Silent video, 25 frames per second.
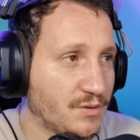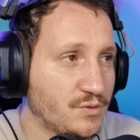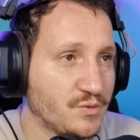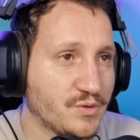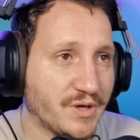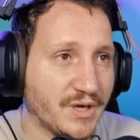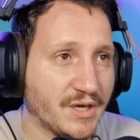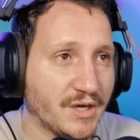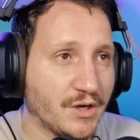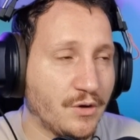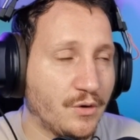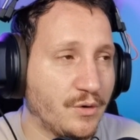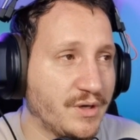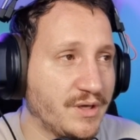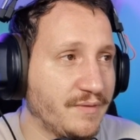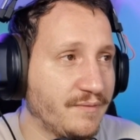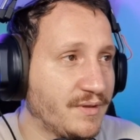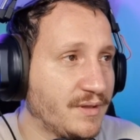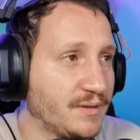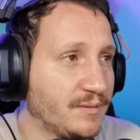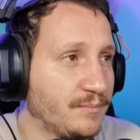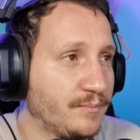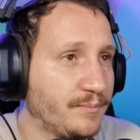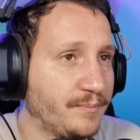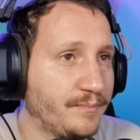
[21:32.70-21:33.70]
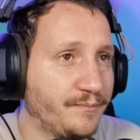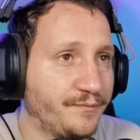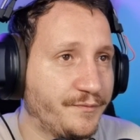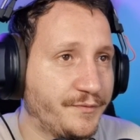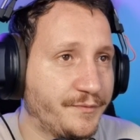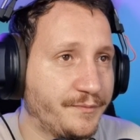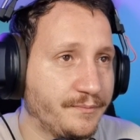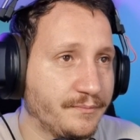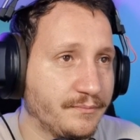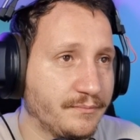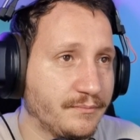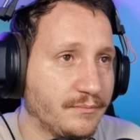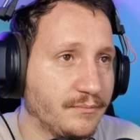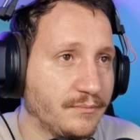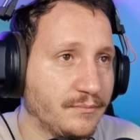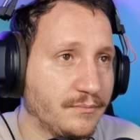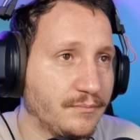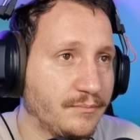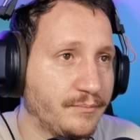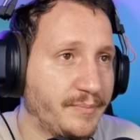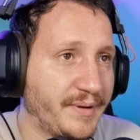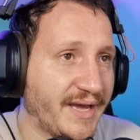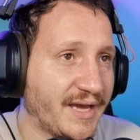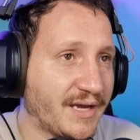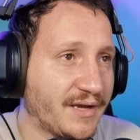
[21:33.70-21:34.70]
You can go even
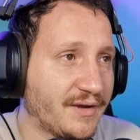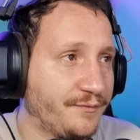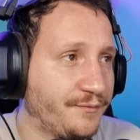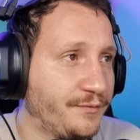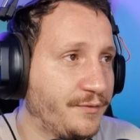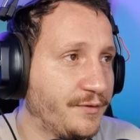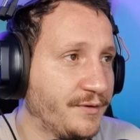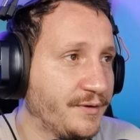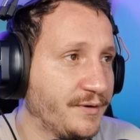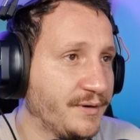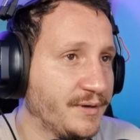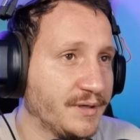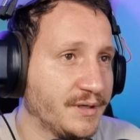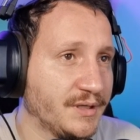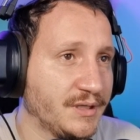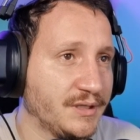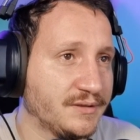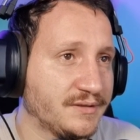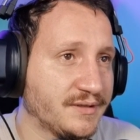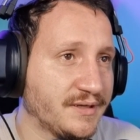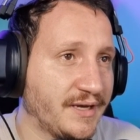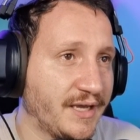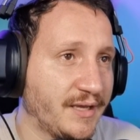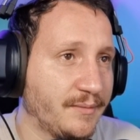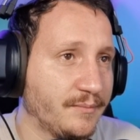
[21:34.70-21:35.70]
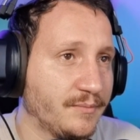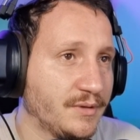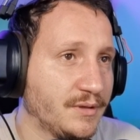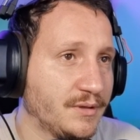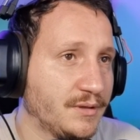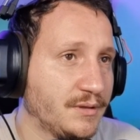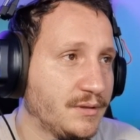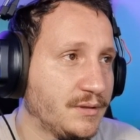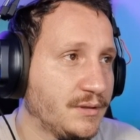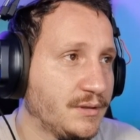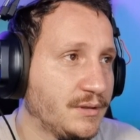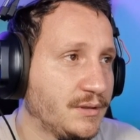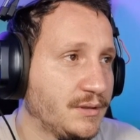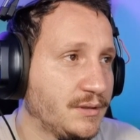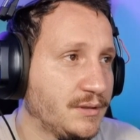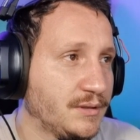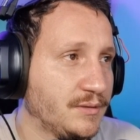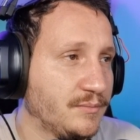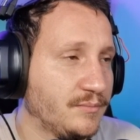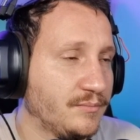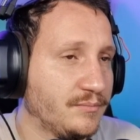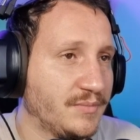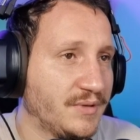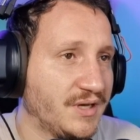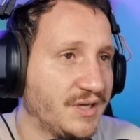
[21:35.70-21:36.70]
back further in time.
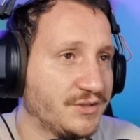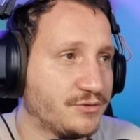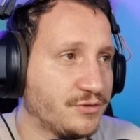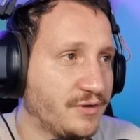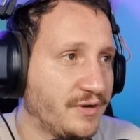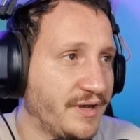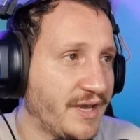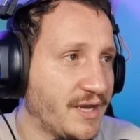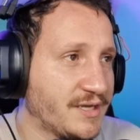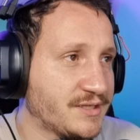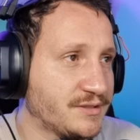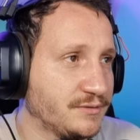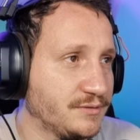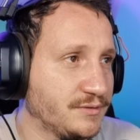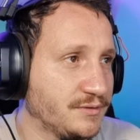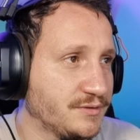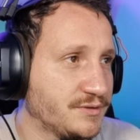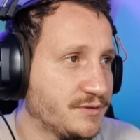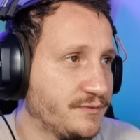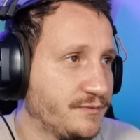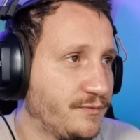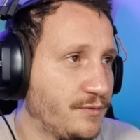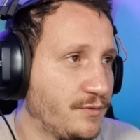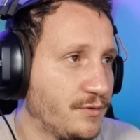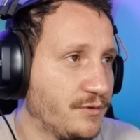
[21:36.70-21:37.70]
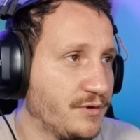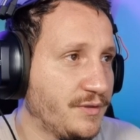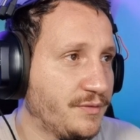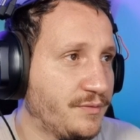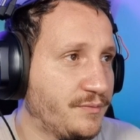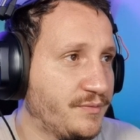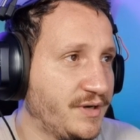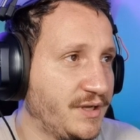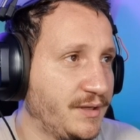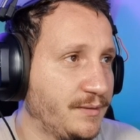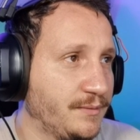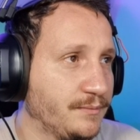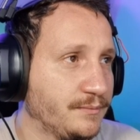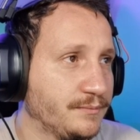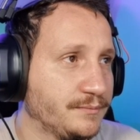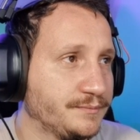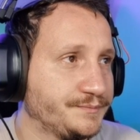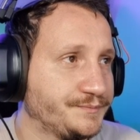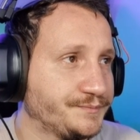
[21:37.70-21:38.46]
Metro Exodus 43.